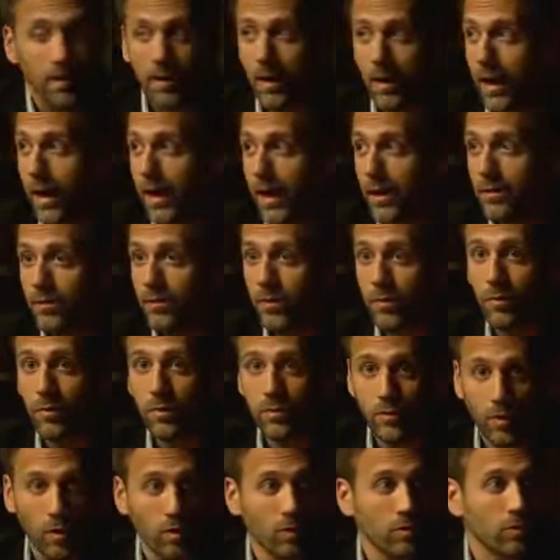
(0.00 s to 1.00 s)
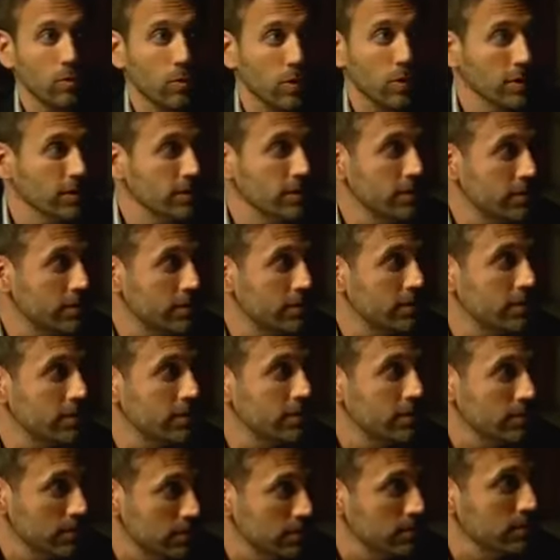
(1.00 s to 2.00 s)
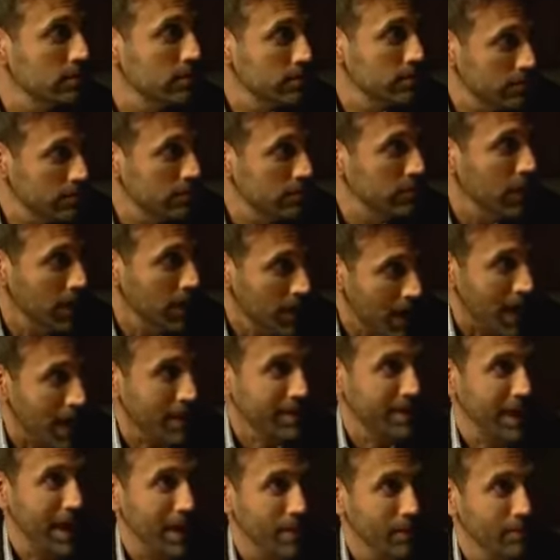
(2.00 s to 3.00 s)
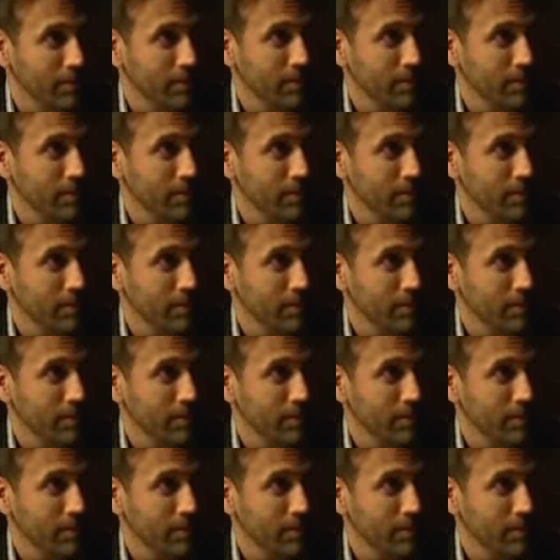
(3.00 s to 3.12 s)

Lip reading: and the result was a knockdown.